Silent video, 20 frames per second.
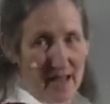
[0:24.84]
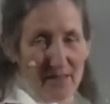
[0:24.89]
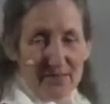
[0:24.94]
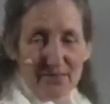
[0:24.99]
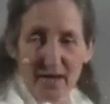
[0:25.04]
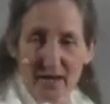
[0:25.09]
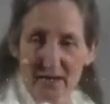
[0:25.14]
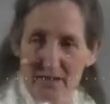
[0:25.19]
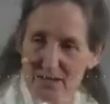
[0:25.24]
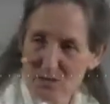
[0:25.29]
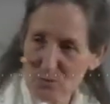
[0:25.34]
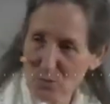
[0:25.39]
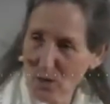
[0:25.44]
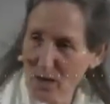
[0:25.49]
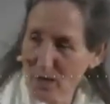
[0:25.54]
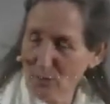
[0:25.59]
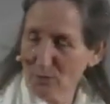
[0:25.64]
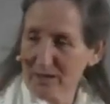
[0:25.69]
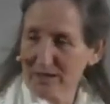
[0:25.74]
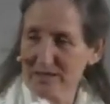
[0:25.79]
And that is
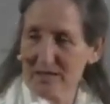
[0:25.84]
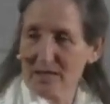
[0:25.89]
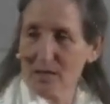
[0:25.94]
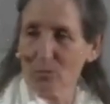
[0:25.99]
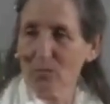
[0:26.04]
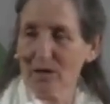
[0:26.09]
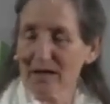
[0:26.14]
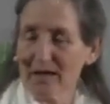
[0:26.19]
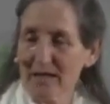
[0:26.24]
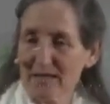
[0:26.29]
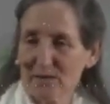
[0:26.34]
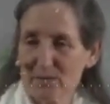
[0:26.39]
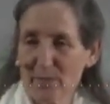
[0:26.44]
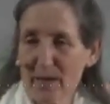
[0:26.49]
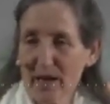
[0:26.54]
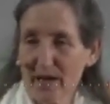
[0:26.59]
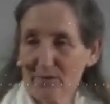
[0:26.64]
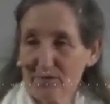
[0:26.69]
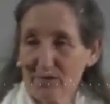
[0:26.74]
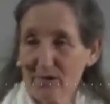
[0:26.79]
why when someone has
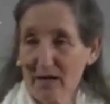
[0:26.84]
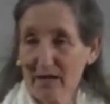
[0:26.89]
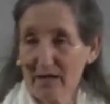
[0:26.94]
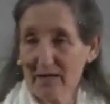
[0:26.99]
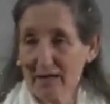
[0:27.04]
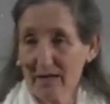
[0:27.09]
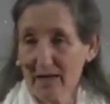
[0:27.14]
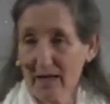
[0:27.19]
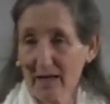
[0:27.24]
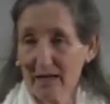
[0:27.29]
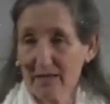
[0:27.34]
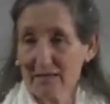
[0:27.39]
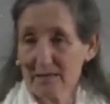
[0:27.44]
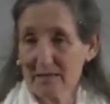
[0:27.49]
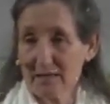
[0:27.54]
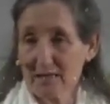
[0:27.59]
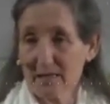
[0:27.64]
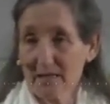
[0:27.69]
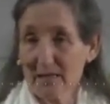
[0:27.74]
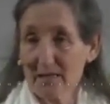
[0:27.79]
pancreatic
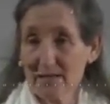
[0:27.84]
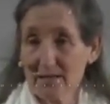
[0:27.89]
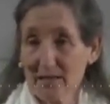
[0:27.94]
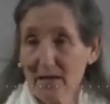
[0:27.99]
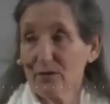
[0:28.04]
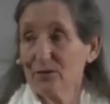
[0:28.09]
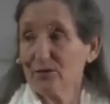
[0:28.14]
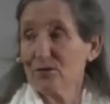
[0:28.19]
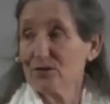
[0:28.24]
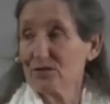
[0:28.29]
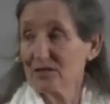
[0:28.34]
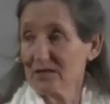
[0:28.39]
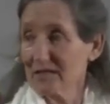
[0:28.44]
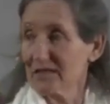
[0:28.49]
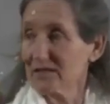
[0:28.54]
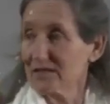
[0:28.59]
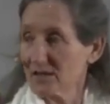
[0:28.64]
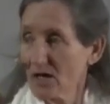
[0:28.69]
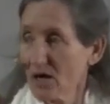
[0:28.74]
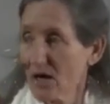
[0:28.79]
cancer, they
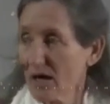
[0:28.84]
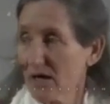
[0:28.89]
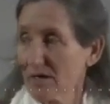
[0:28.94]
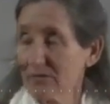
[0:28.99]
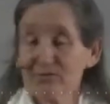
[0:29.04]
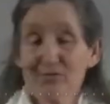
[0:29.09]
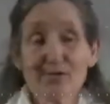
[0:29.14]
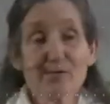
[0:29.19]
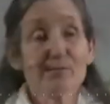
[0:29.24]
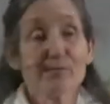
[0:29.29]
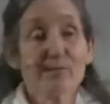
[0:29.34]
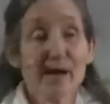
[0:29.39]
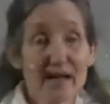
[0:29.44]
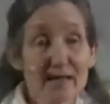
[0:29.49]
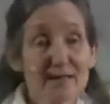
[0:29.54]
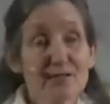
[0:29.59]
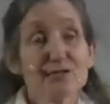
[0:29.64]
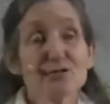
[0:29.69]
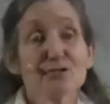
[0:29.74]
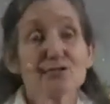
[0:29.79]
usually die from
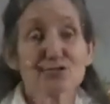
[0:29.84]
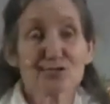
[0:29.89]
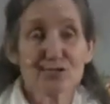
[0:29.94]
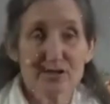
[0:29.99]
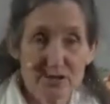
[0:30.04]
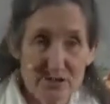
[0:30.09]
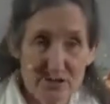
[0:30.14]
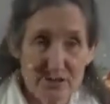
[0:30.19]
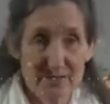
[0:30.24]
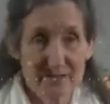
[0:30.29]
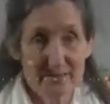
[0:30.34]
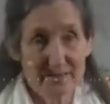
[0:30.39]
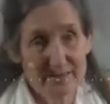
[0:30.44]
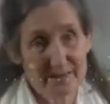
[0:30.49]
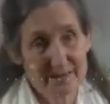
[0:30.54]
malnutrition